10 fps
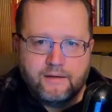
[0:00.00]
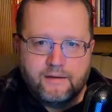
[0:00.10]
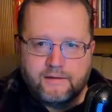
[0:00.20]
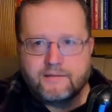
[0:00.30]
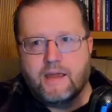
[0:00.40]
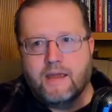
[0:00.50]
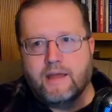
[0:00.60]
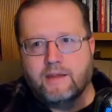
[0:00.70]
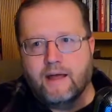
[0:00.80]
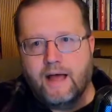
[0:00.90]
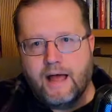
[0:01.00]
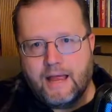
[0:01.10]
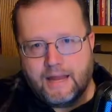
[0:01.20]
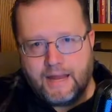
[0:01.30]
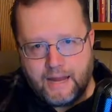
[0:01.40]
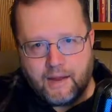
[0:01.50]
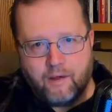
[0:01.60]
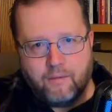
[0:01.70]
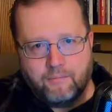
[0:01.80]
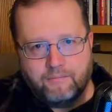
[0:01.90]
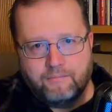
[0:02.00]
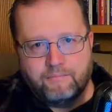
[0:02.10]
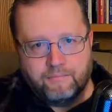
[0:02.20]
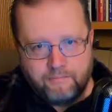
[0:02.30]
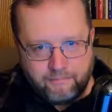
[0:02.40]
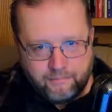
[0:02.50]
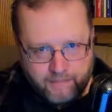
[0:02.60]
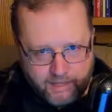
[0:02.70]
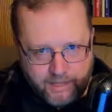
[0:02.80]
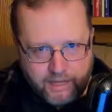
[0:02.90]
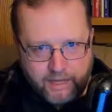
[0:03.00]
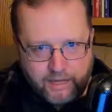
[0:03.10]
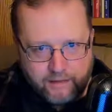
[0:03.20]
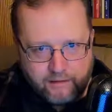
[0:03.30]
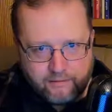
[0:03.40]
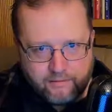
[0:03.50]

saying, I am he